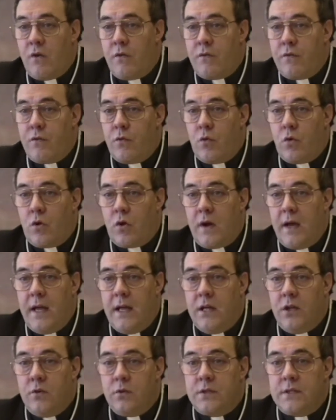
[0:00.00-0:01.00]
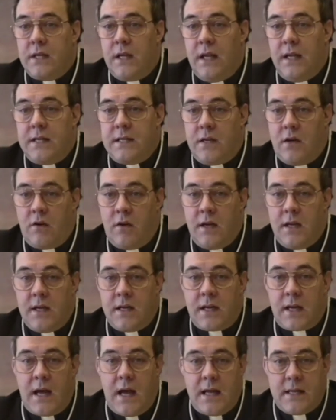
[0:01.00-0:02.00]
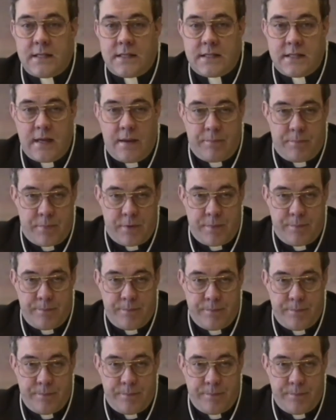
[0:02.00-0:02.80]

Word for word: for a utilitarian concept.